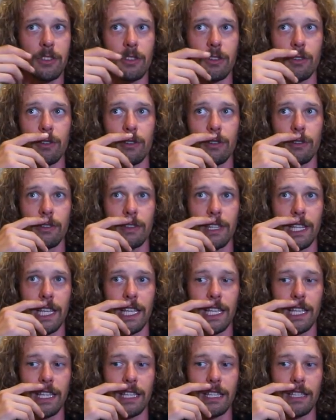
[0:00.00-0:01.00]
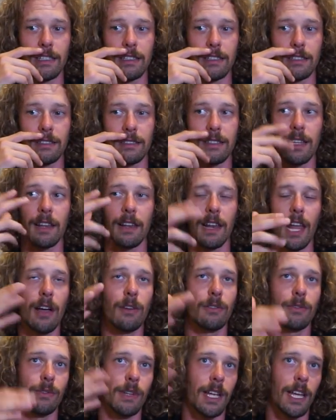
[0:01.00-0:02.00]
So they start
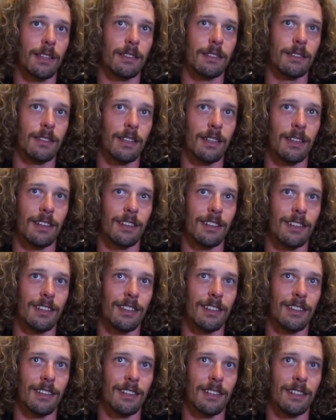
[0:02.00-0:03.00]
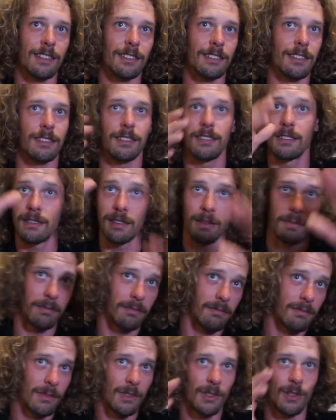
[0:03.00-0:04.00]
now to get in the system.
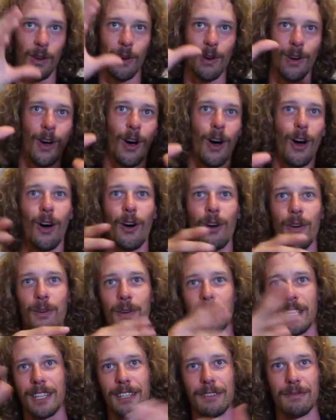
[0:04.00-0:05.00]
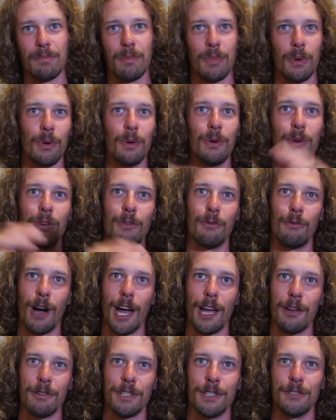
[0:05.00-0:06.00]
So how we can pull,
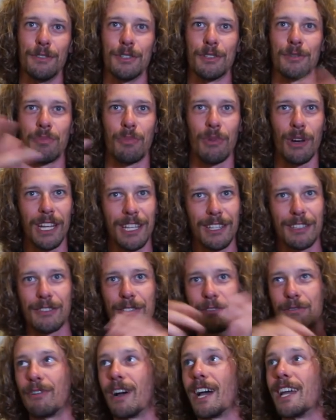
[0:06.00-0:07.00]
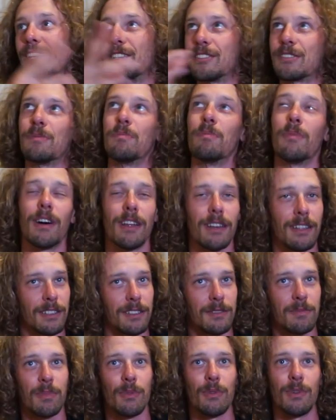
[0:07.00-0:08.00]
why we do the sprint, or why
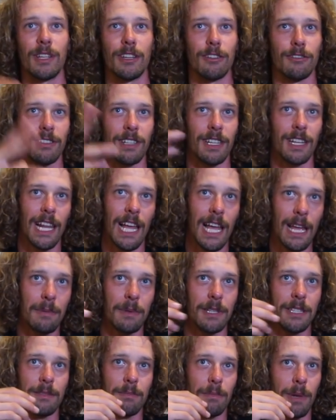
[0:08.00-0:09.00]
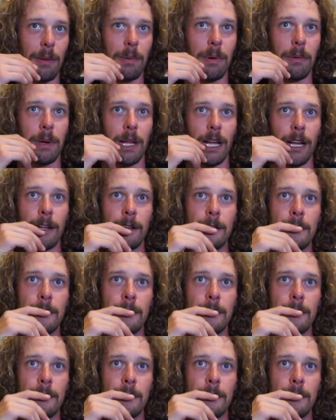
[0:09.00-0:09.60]
somebody's pulling on the climb, and blah blah blah.